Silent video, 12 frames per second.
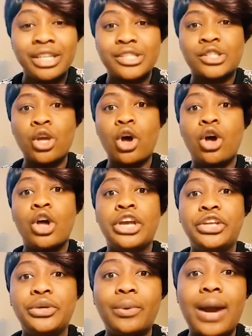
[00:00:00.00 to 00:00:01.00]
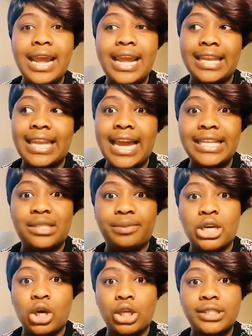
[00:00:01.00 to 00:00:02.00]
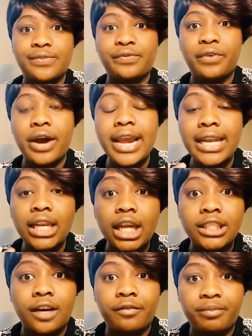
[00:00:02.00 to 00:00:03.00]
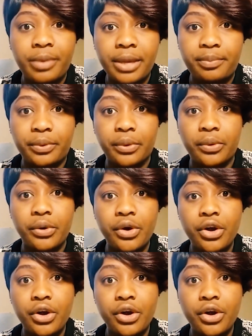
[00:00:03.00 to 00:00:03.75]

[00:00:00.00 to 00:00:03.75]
So you a light because for a lot of people,